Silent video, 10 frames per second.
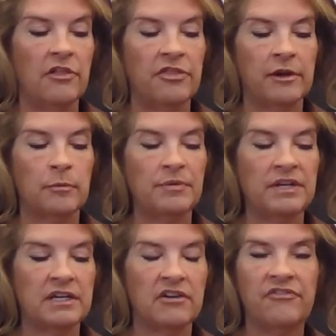They're
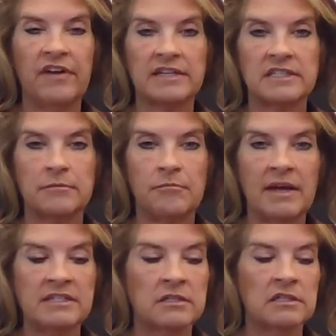being affected
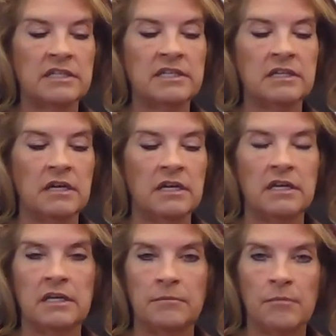mentally,
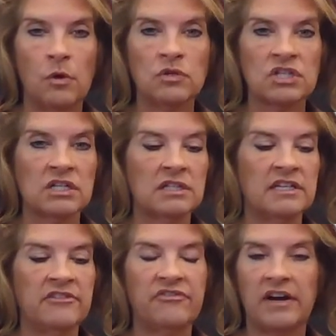
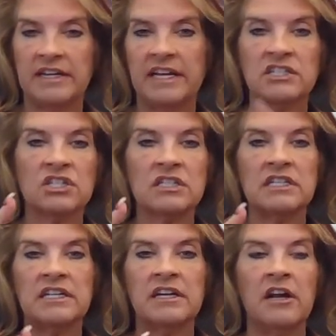emotionally,
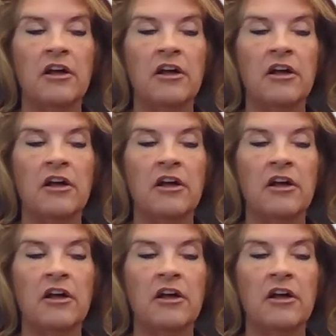financially.